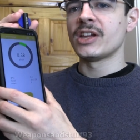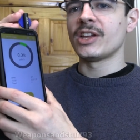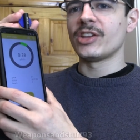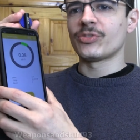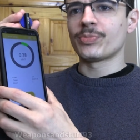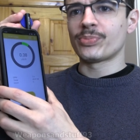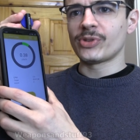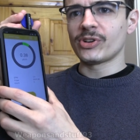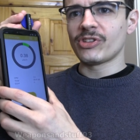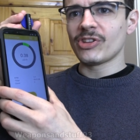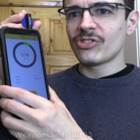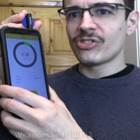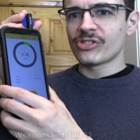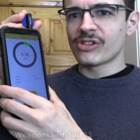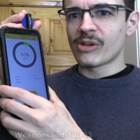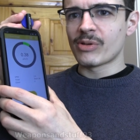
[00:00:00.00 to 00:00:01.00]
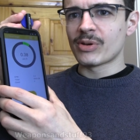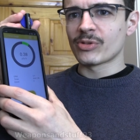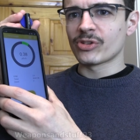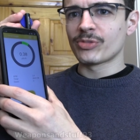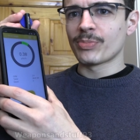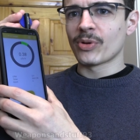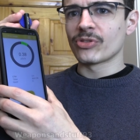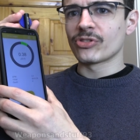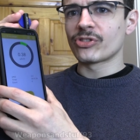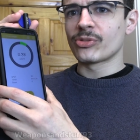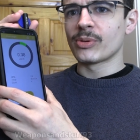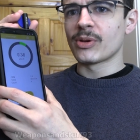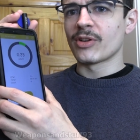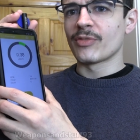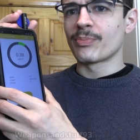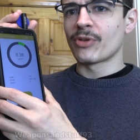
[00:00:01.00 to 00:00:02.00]
It's pretty slow in response to
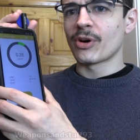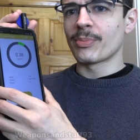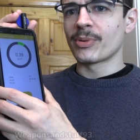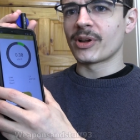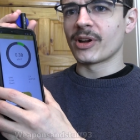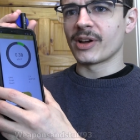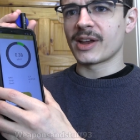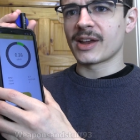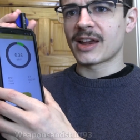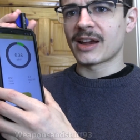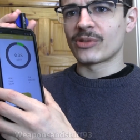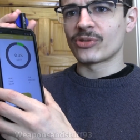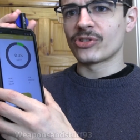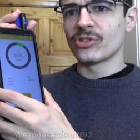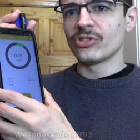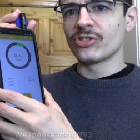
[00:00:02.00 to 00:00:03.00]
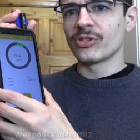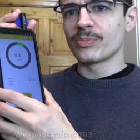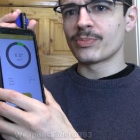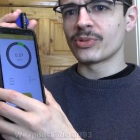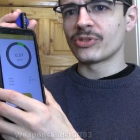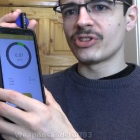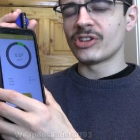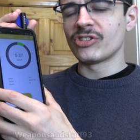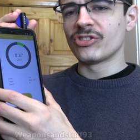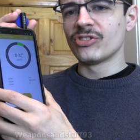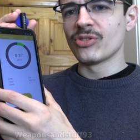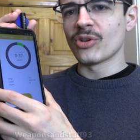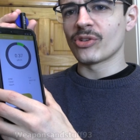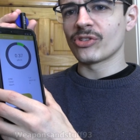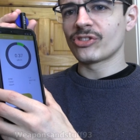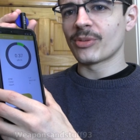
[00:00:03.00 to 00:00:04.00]
a lot of proper Geiger counters, but it's
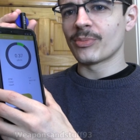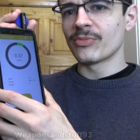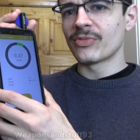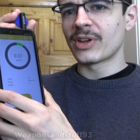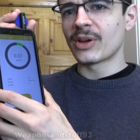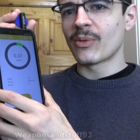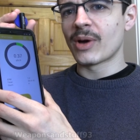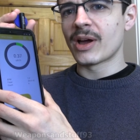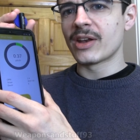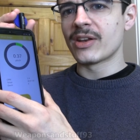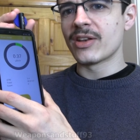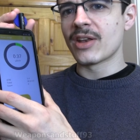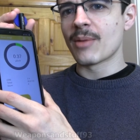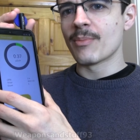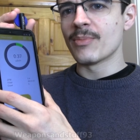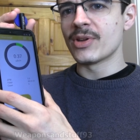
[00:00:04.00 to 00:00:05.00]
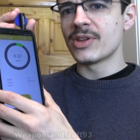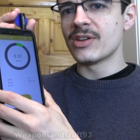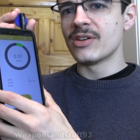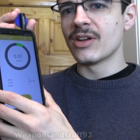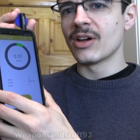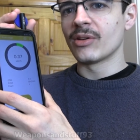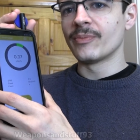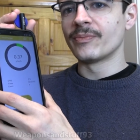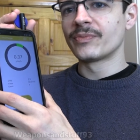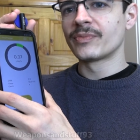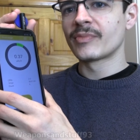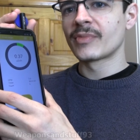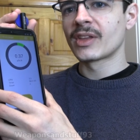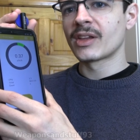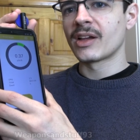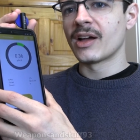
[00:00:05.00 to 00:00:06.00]
not something where the number, you know,
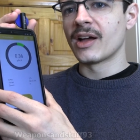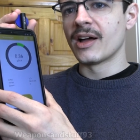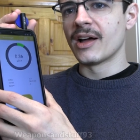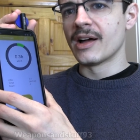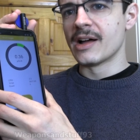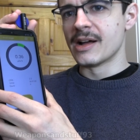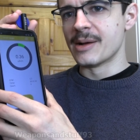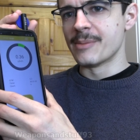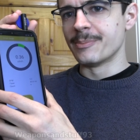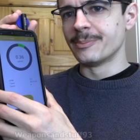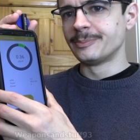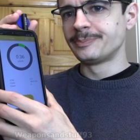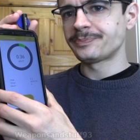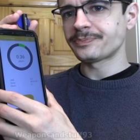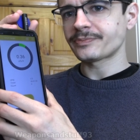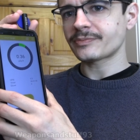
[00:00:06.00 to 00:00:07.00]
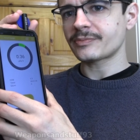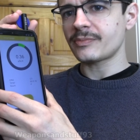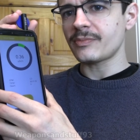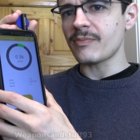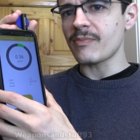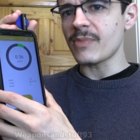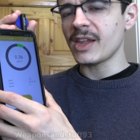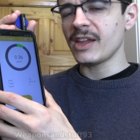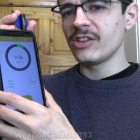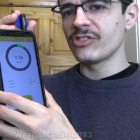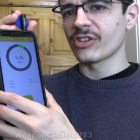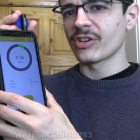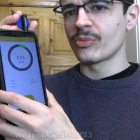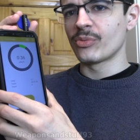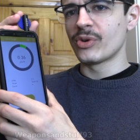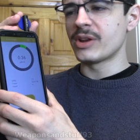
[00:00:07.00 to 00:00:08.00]
um, is
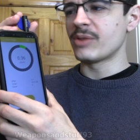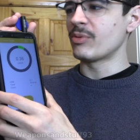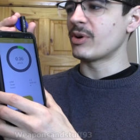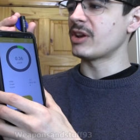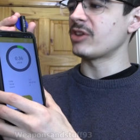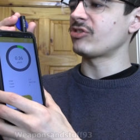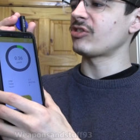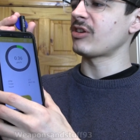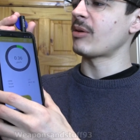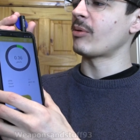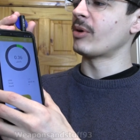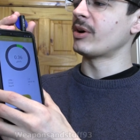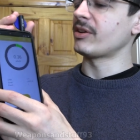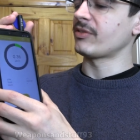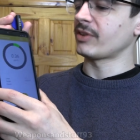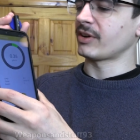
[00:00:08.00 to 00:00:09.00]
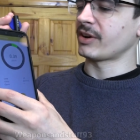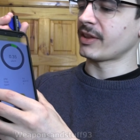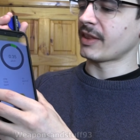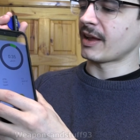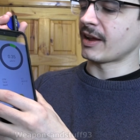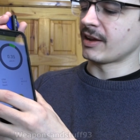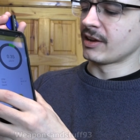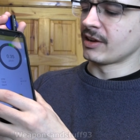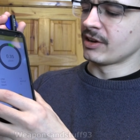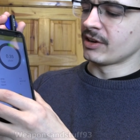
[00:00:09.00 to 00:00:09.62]
like really, really slow or anything like that.